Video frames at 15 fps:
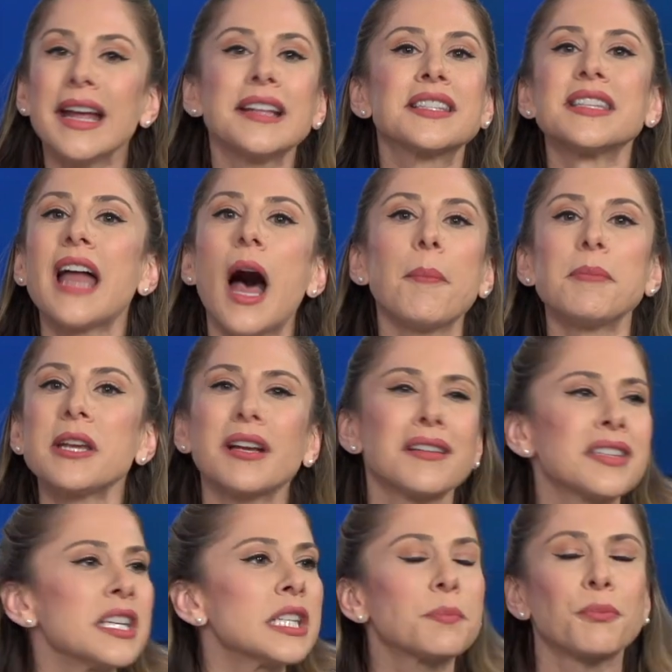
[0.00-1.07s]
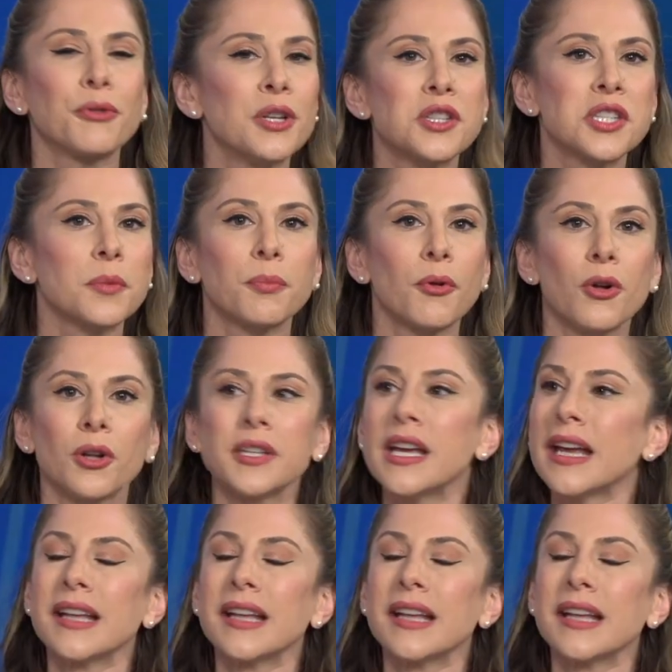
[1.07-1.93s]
It's not because he's principled.